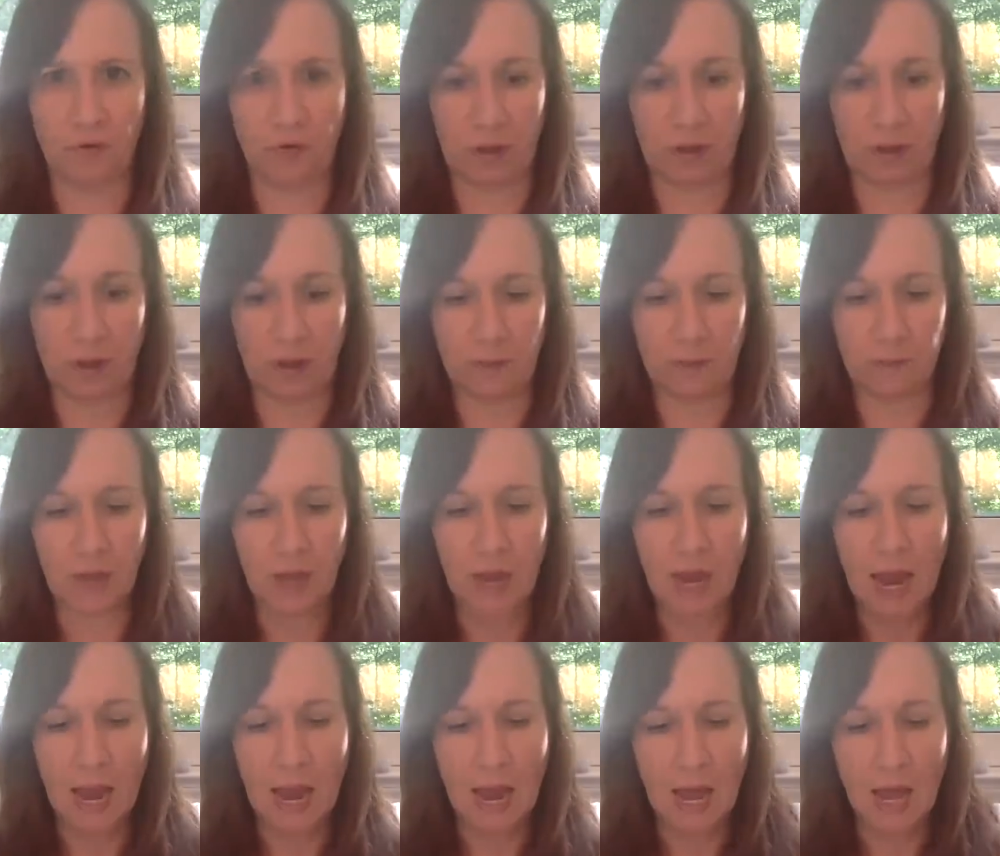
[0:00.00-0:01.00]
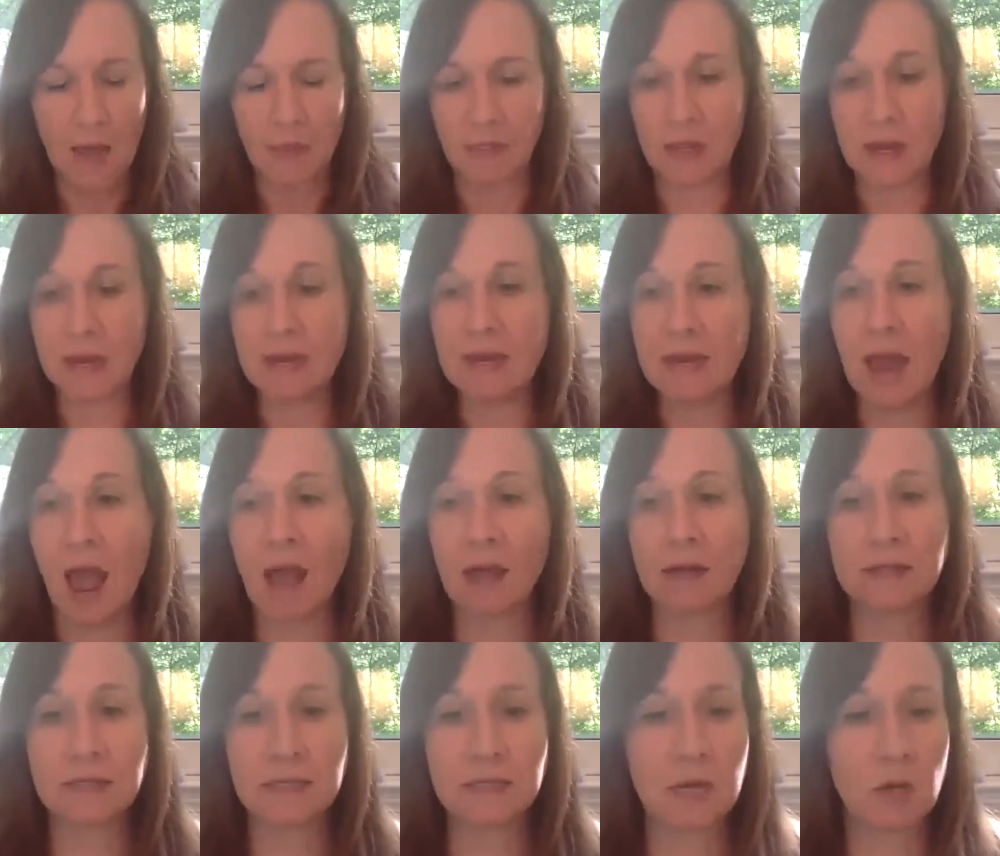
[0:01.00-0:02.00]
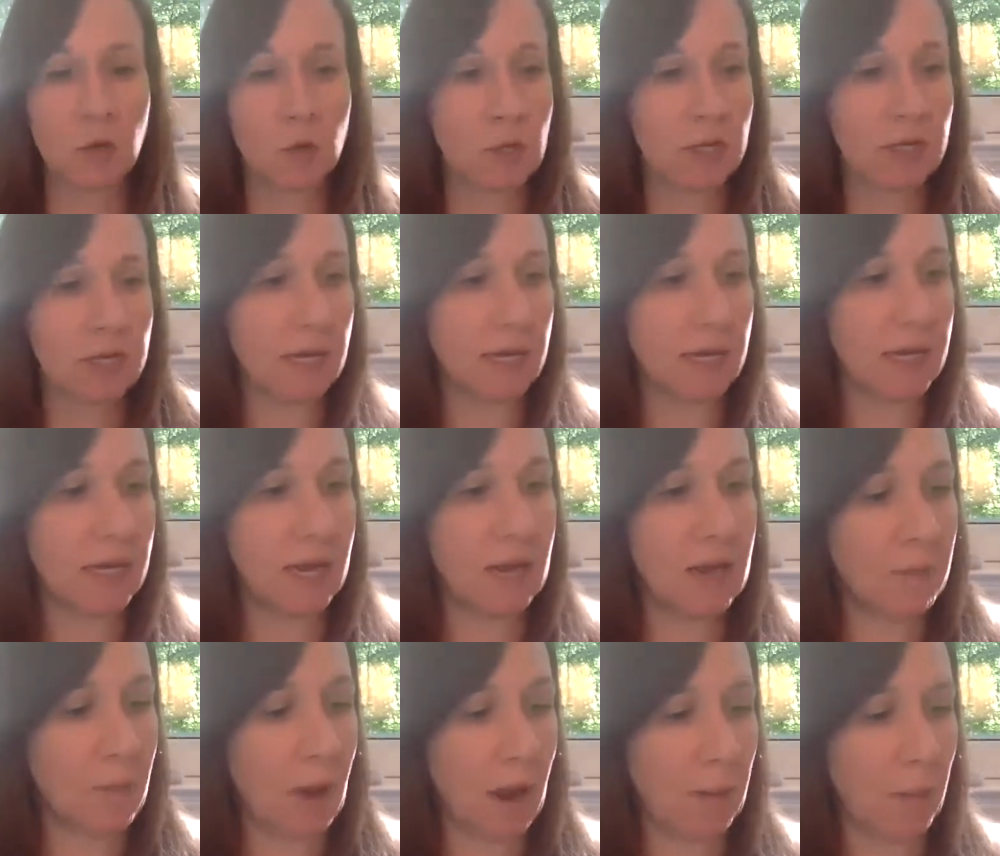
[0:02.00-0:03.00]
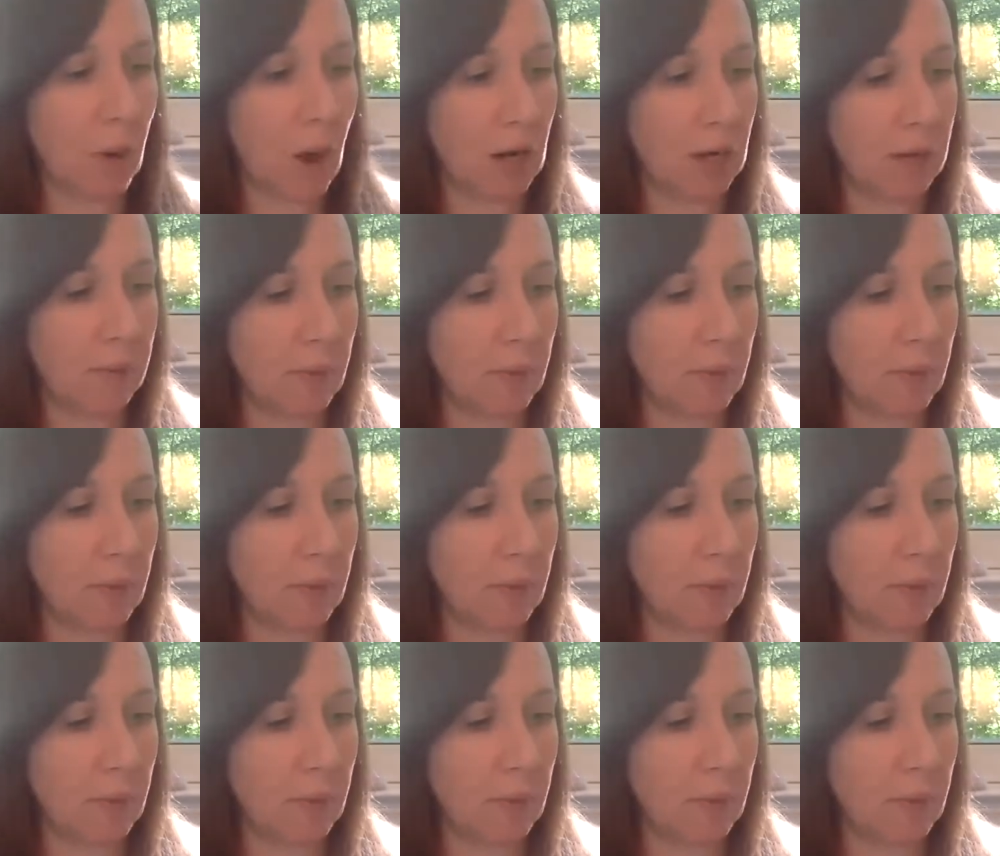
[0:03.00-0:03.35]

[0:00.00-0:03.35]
feeling. The next ingredient in my body